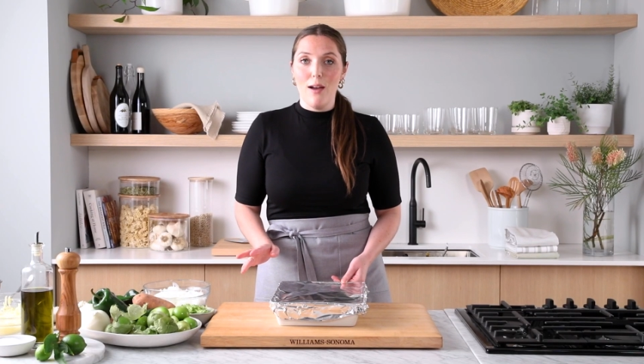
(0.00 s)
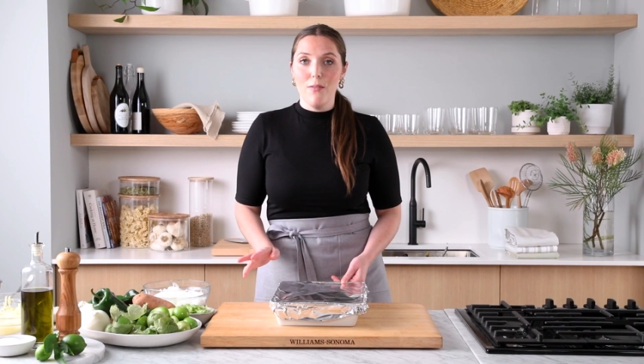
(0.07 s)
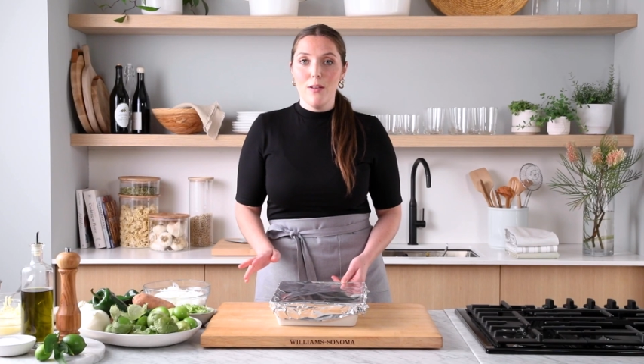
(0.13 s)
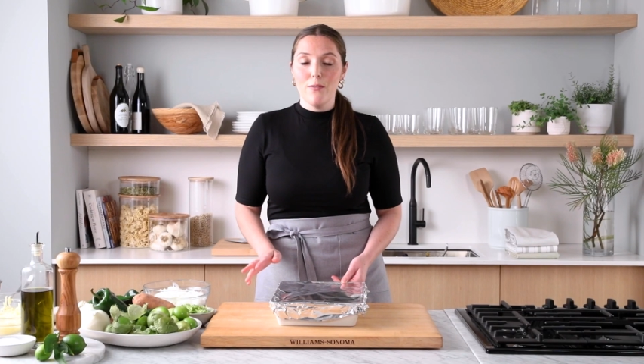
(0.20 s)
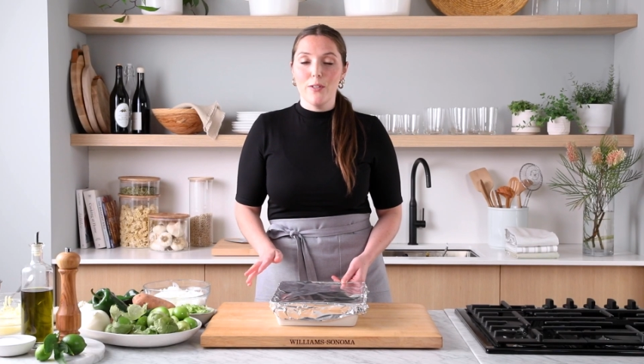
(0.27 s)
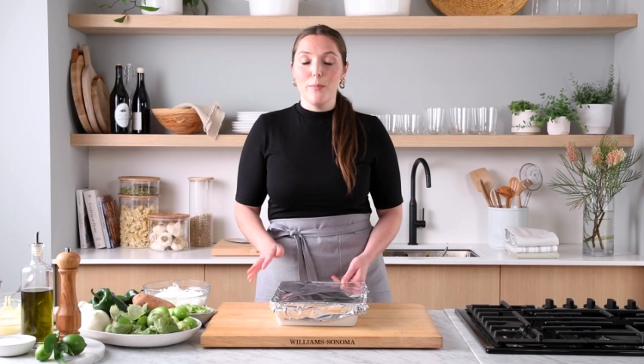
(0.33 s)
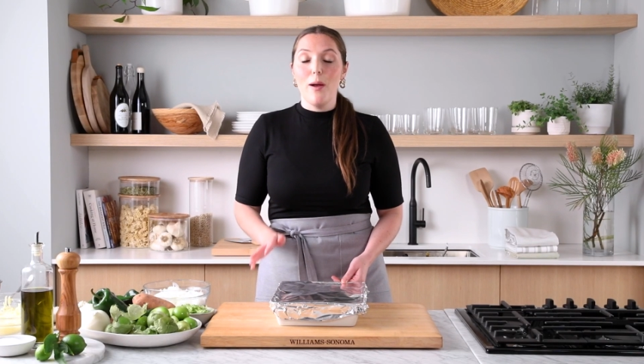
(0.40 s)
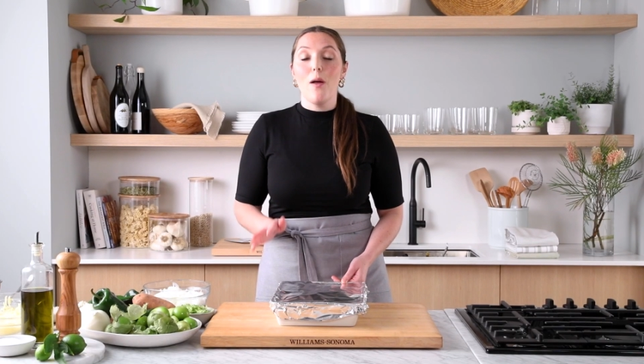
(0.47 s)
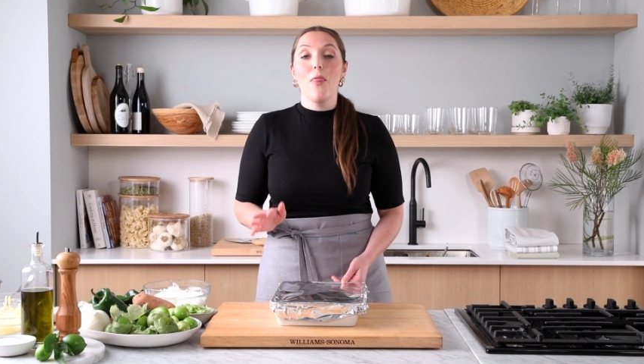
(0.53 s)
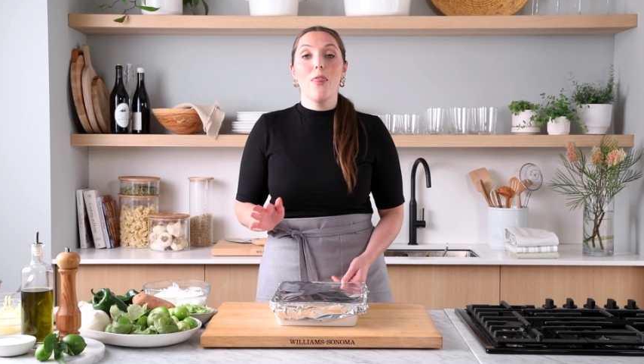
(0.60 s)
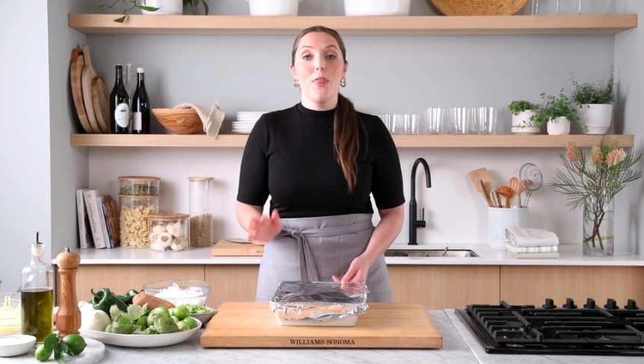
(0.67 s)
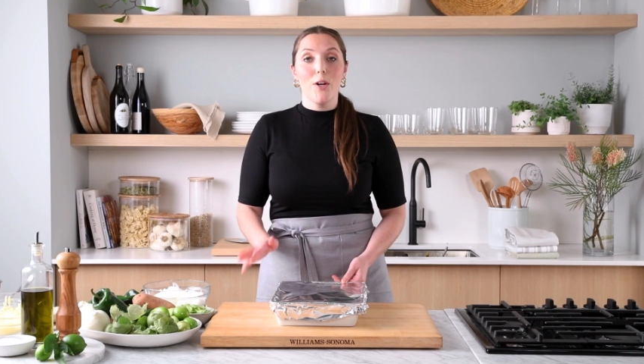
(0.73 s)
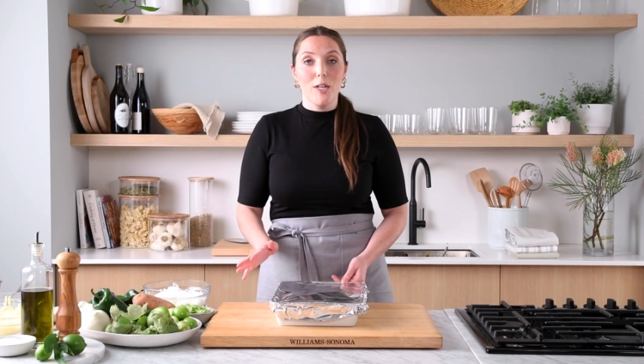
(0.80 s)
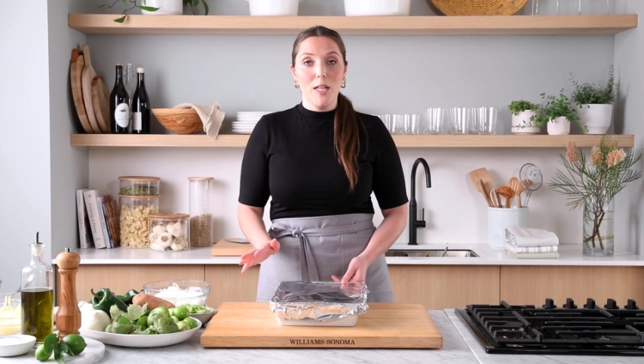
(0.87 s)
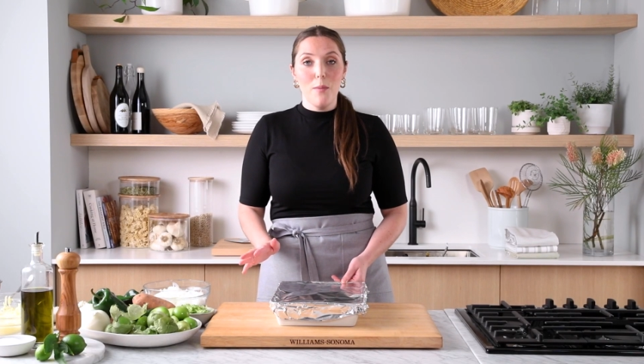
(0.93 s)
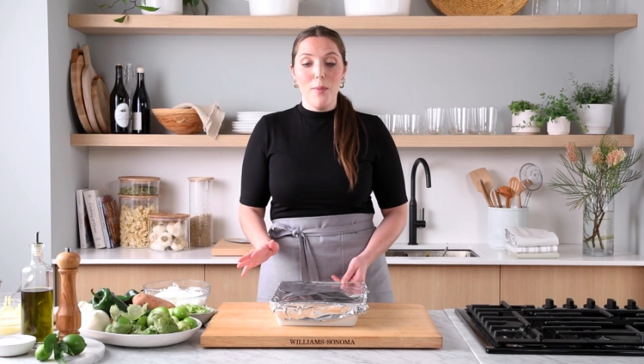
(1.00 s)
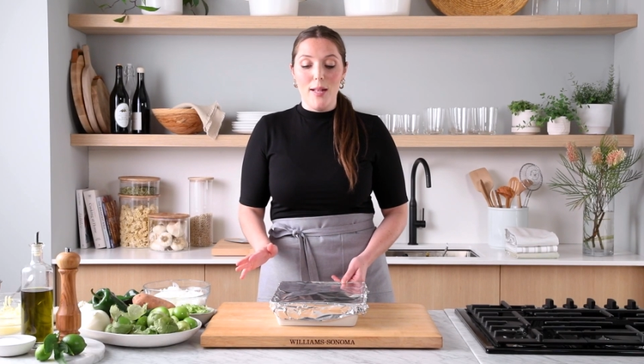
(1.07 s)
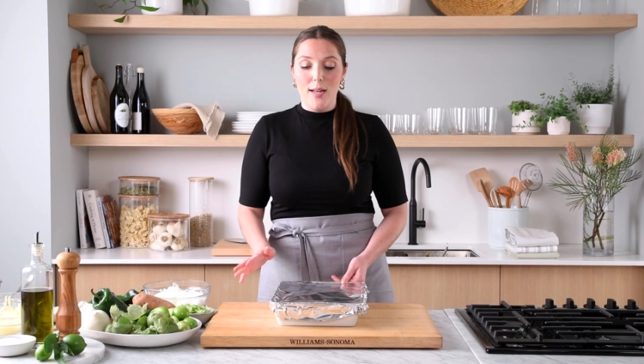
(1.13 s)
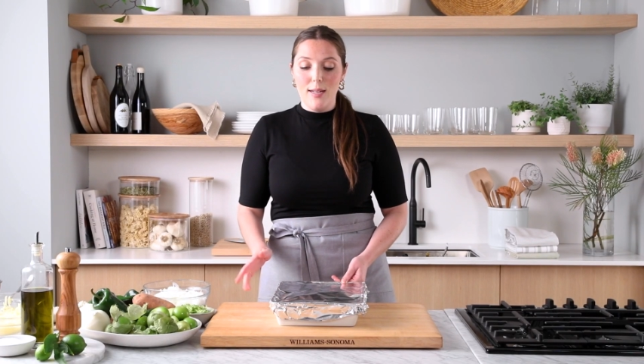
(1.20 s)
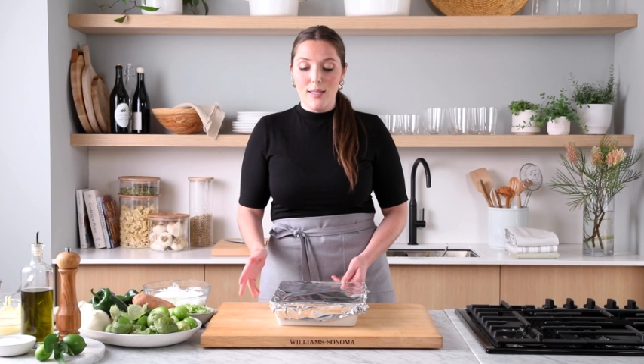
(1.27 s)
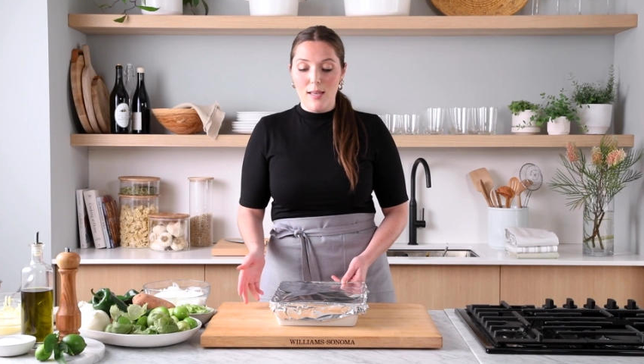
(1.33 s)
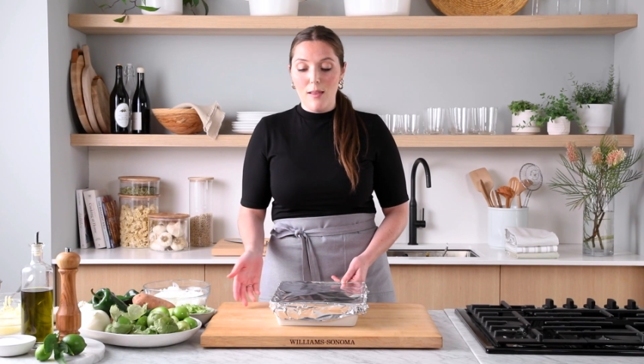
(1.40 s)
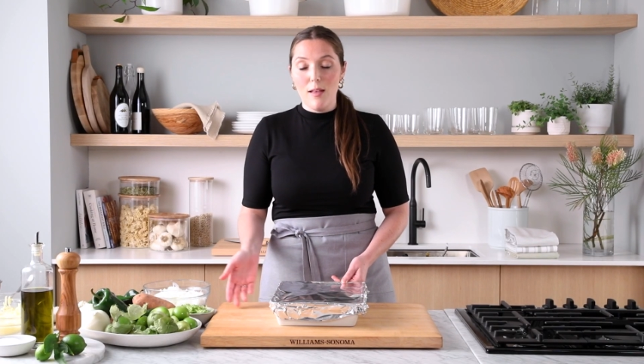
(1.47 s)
oven for about 30 minutes,